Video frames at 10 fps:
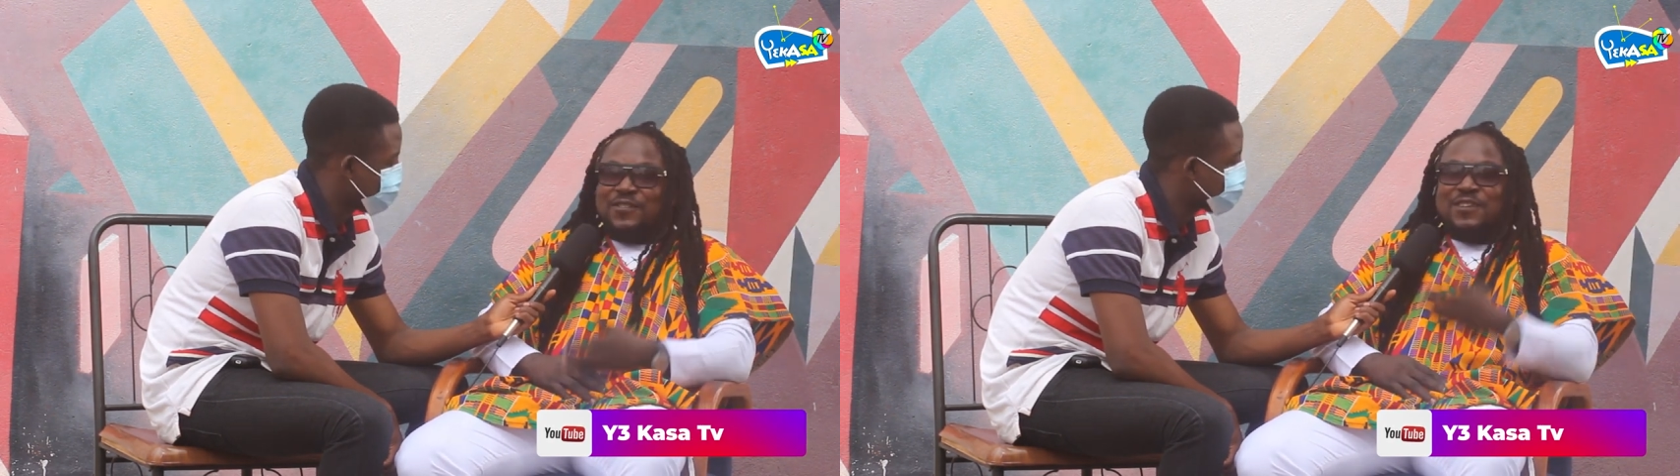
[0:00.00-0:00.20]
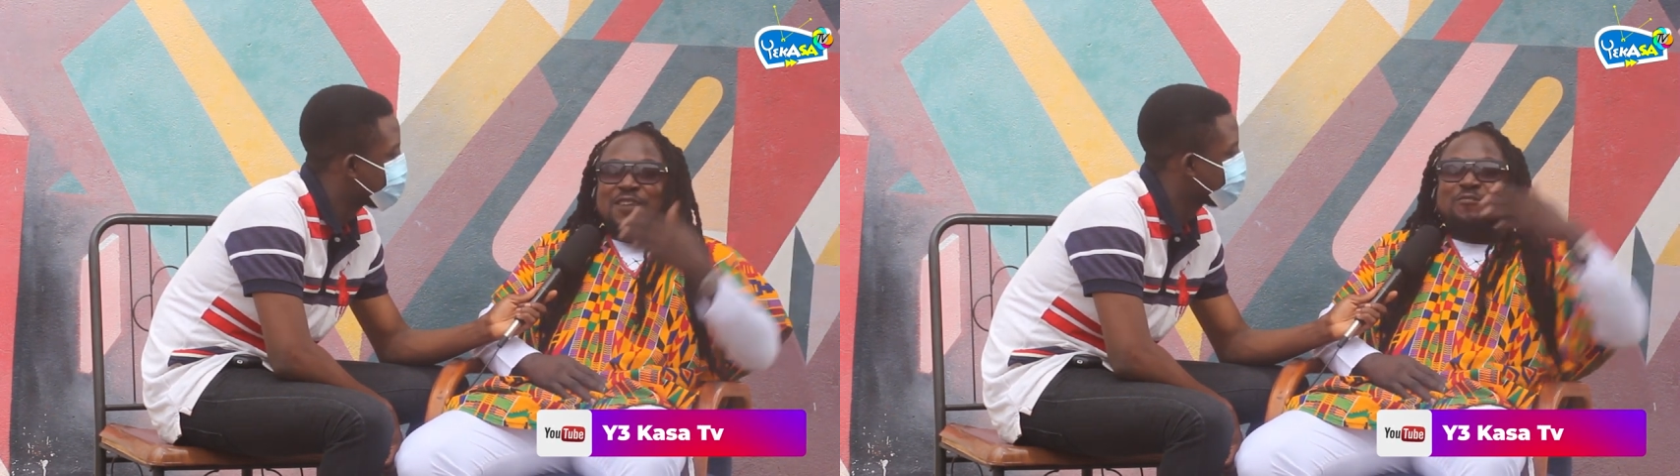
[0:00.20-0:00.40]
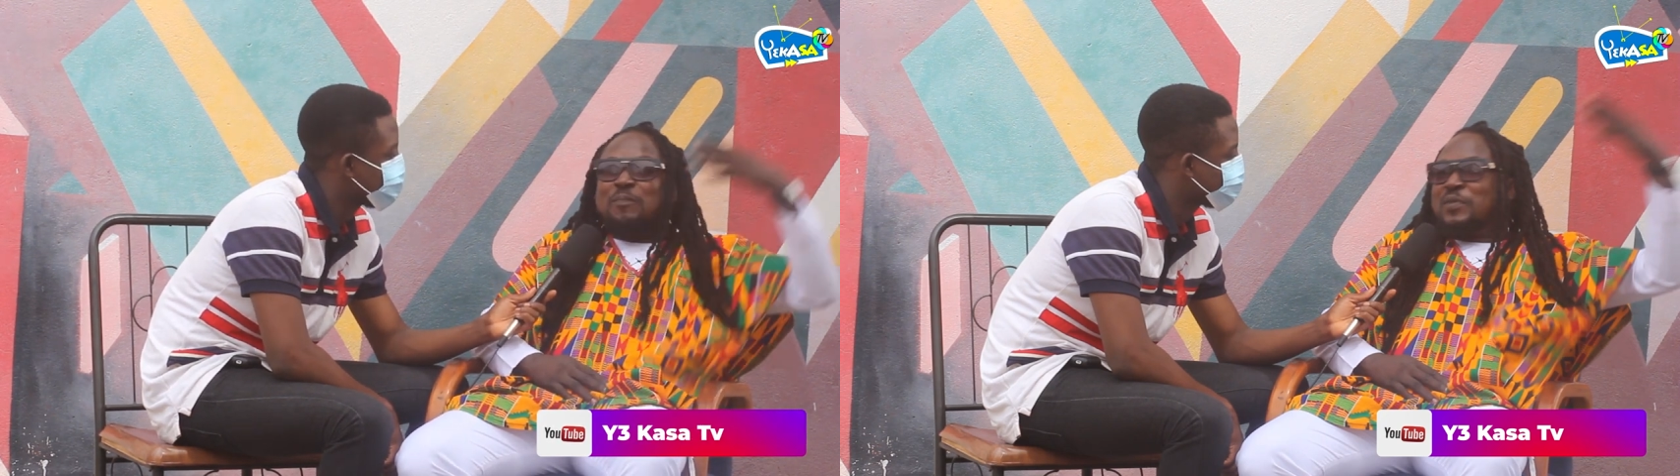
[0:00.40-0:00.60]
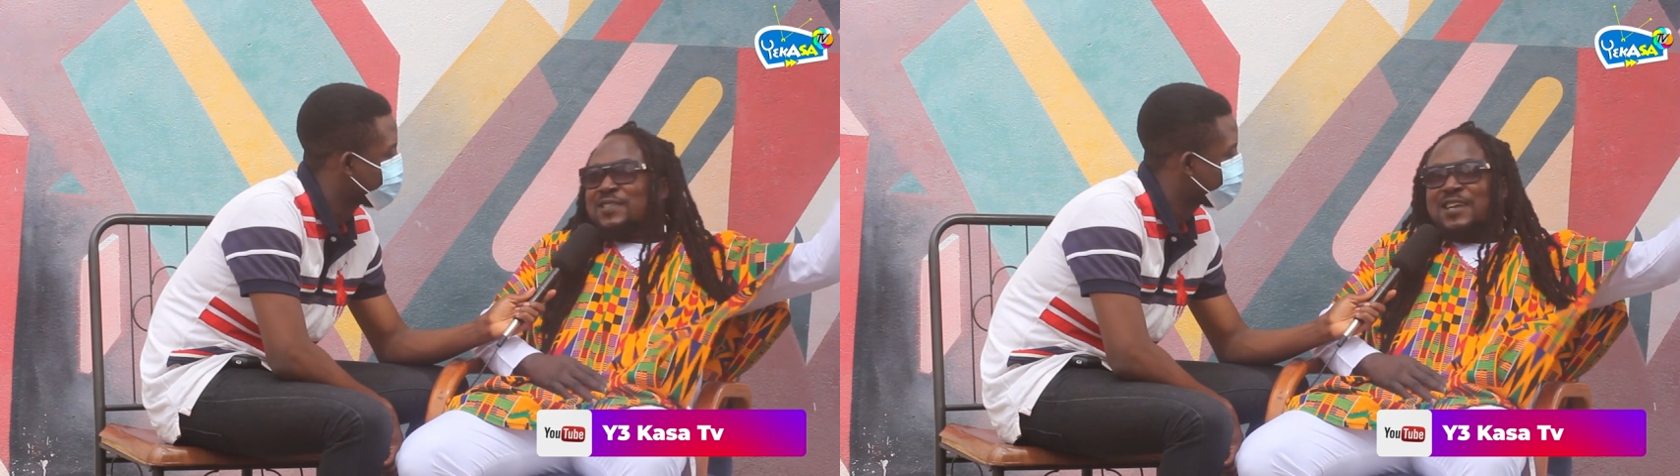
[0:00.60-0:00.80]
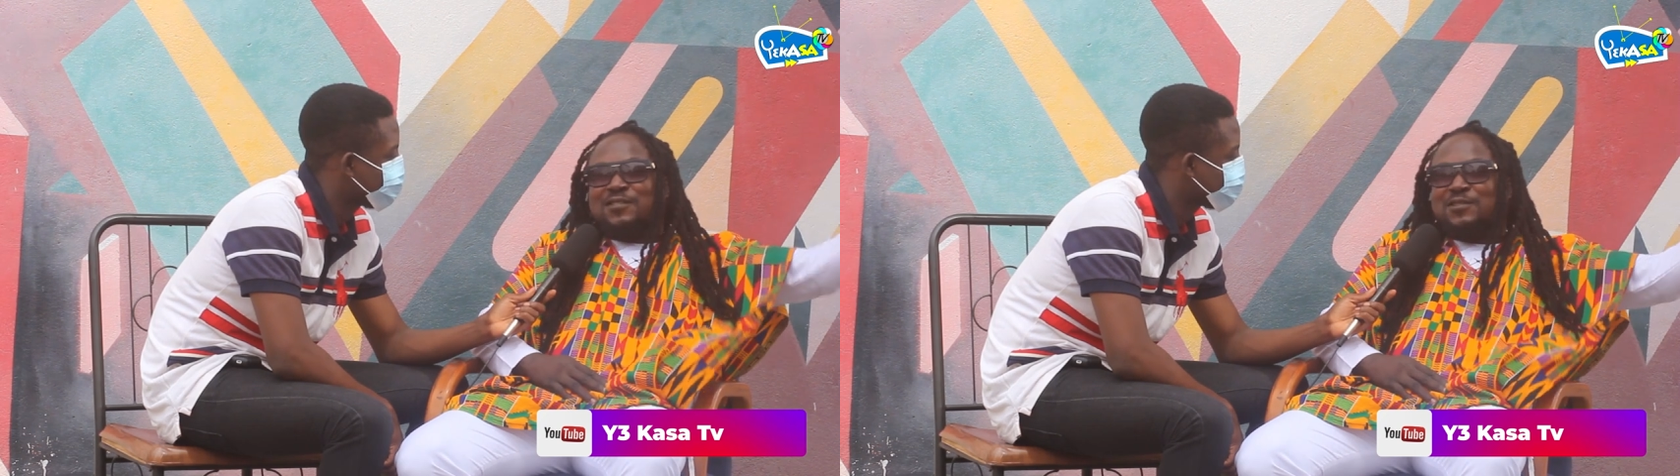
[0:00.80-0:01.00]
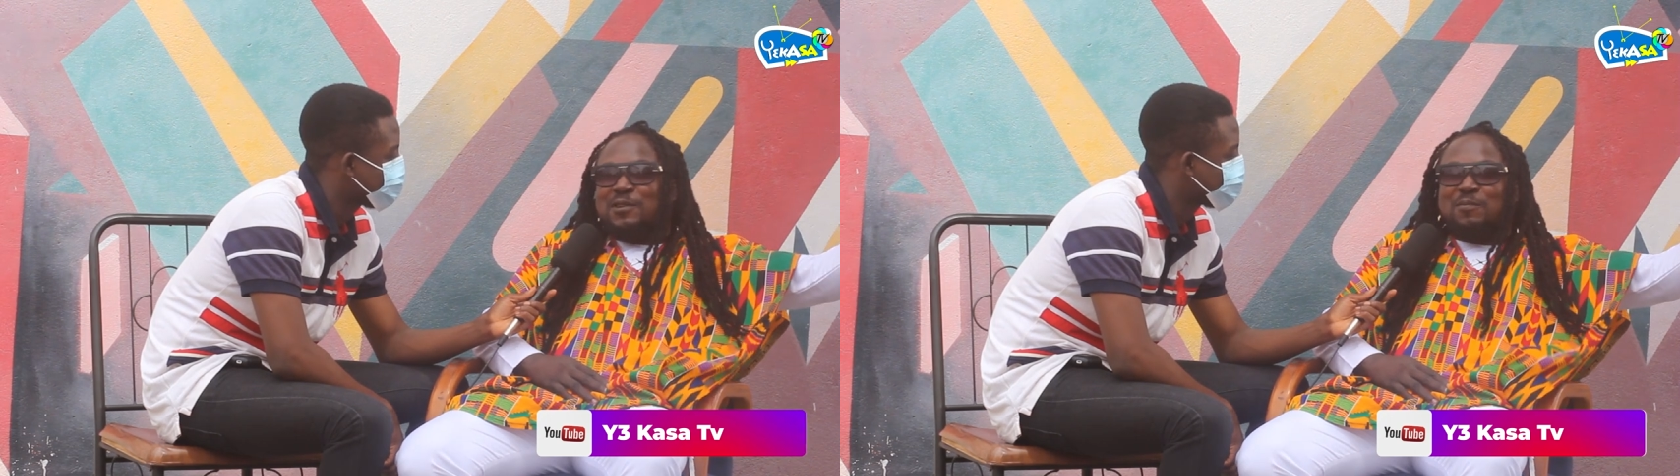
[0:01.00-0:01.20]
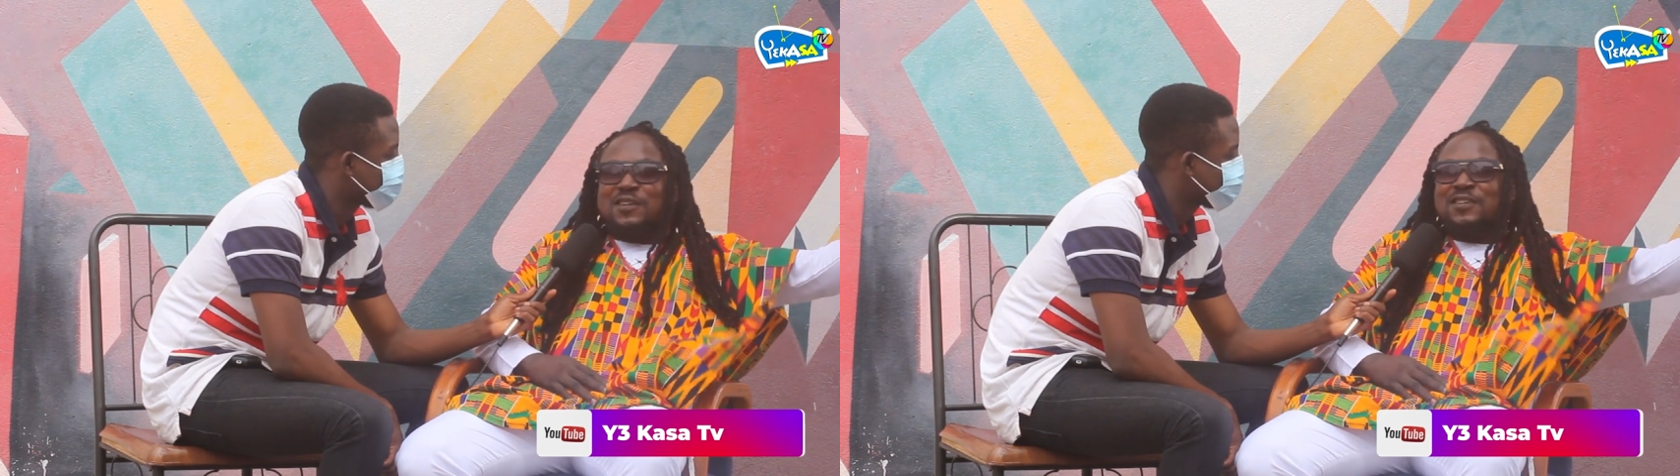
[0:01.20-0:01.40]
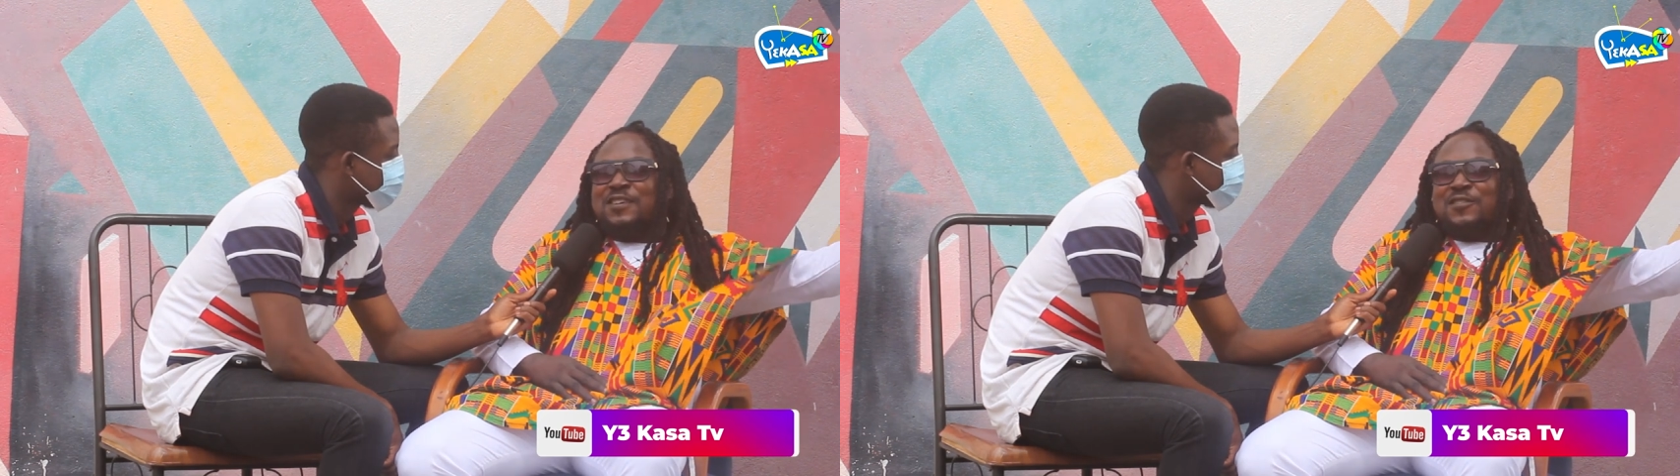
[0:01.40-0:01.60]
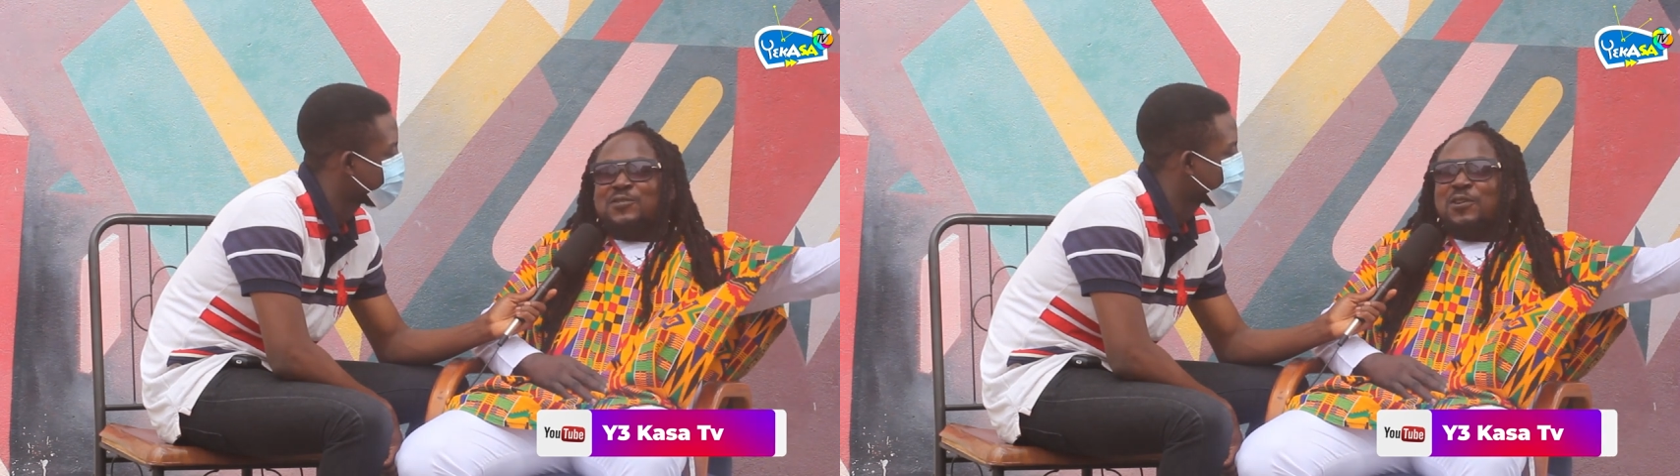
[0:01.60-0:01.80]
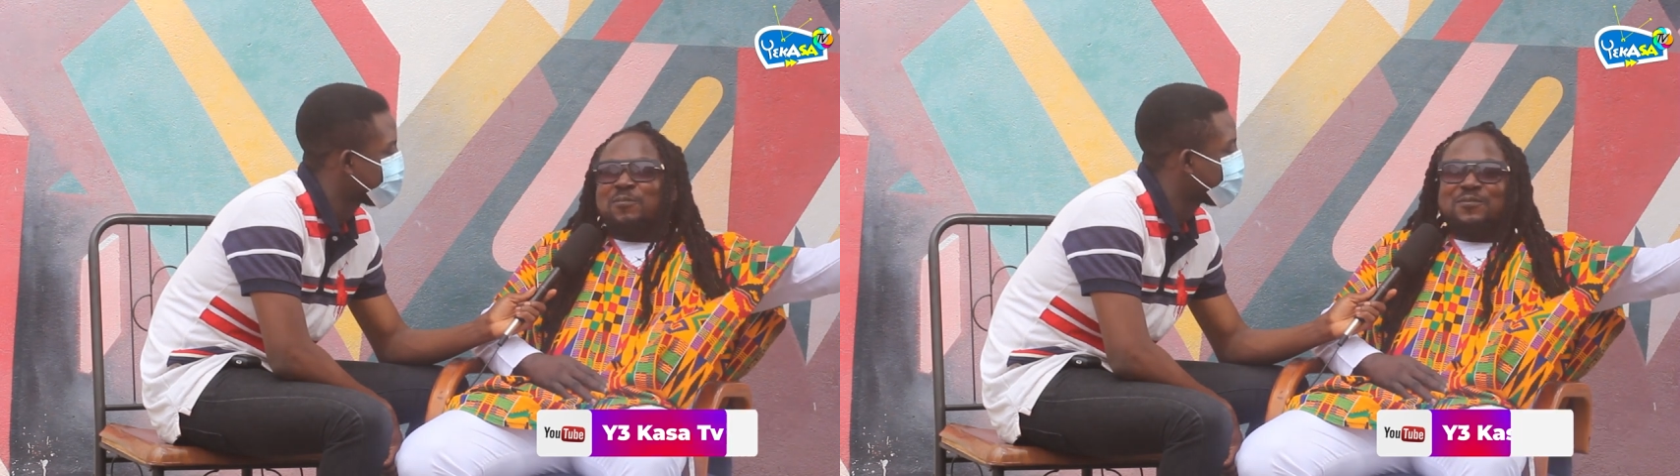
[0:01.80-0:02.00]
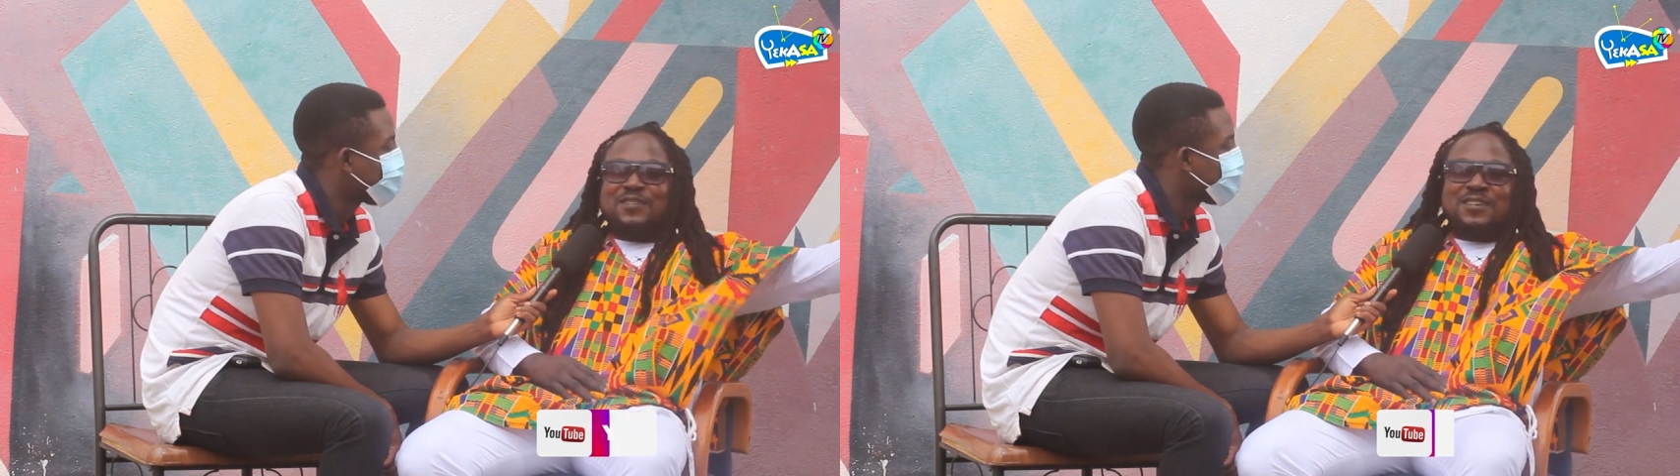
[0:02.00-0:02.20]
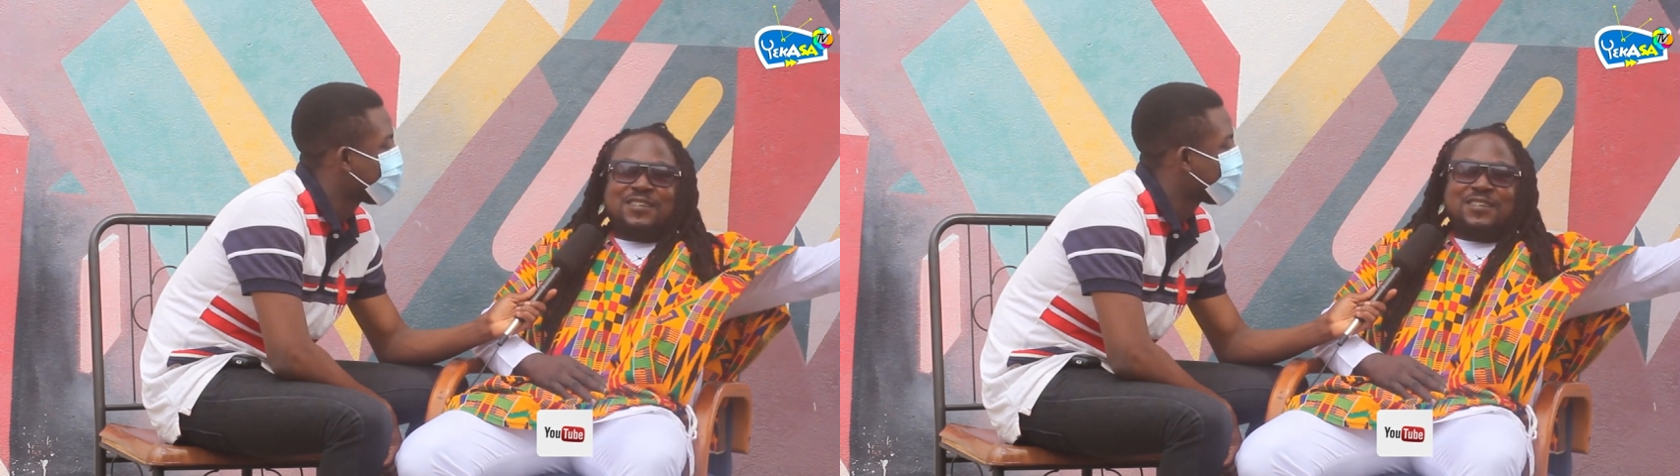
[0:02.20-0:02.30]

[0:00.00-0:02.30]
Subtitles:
You can't represent some